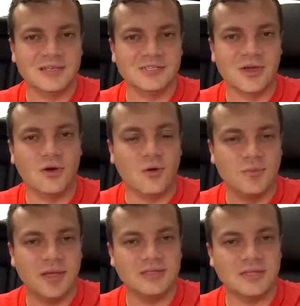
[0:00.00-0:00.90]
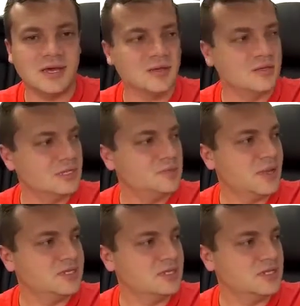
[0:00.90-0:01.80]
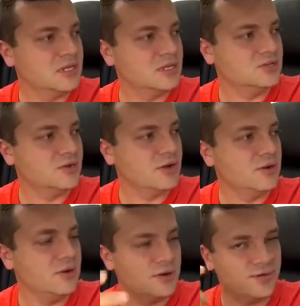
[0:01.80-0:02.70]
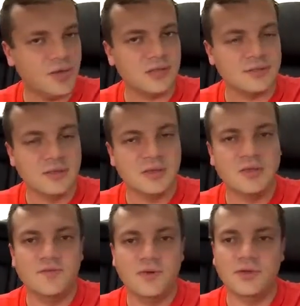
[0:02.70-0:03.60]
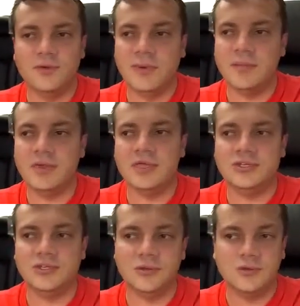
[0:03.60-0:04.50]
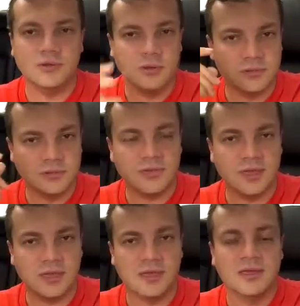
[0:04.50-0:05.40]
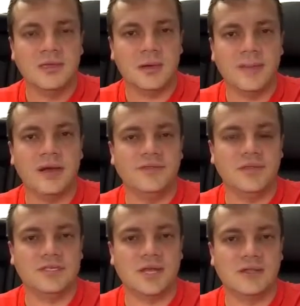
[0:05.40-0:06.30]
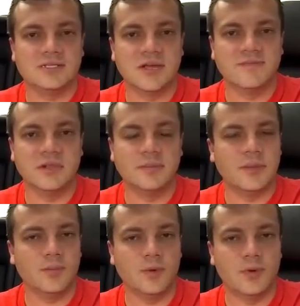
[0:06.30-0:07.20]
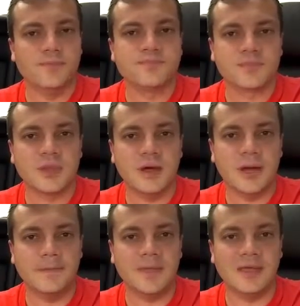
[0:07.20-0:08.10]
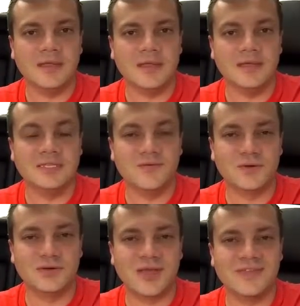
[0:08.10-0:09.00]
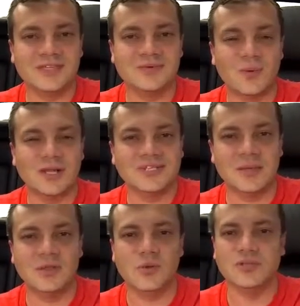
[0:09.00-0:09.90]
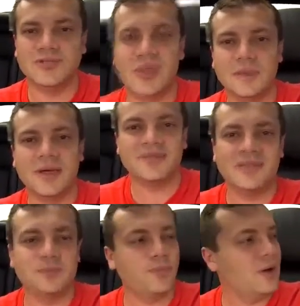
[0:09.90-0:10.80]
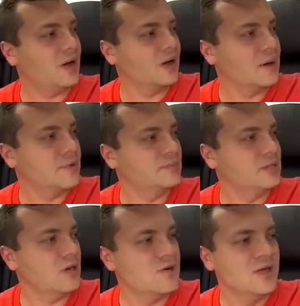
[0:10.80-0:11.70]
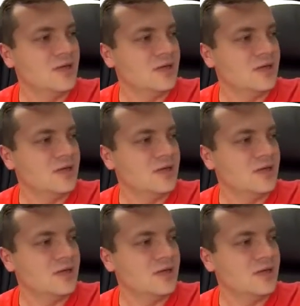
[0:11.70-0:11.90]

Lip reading: So I hope that this message is gonna trigger a thought for you, maybe get you, you know, to think about this kind of stuff a little bit more. That's it for today. Thanks for watching. Let me know what you think about this. Comment below.